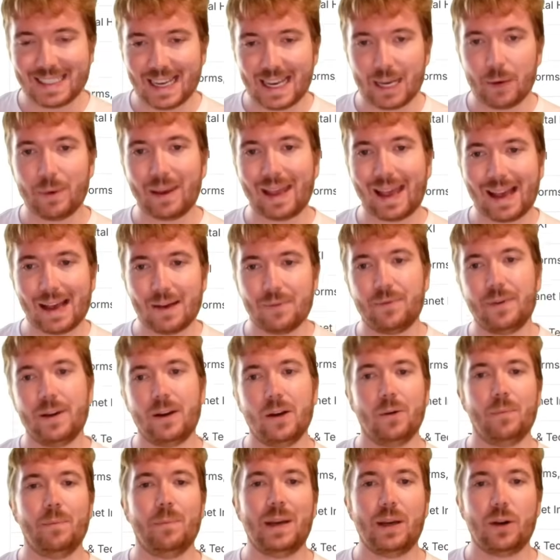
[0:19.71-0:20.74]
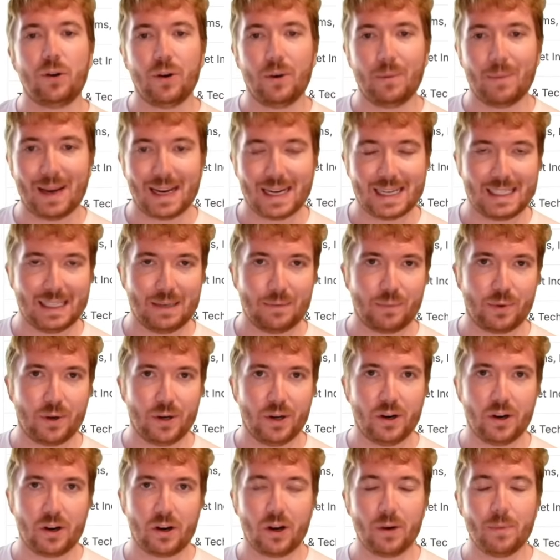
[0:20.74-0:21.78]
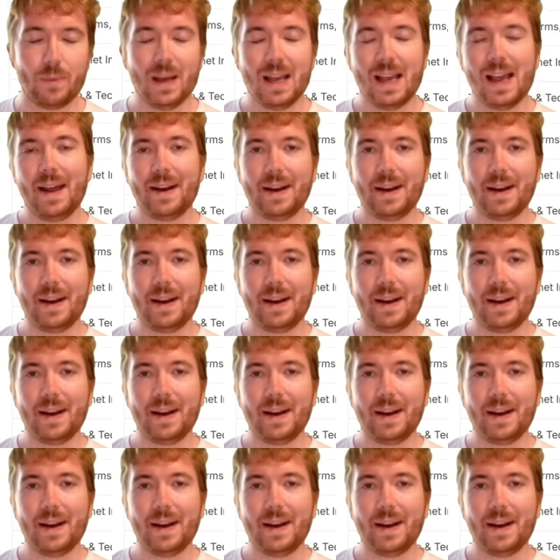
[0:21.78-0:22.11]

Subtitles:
data we have here on BitcoinMagazinePro.com.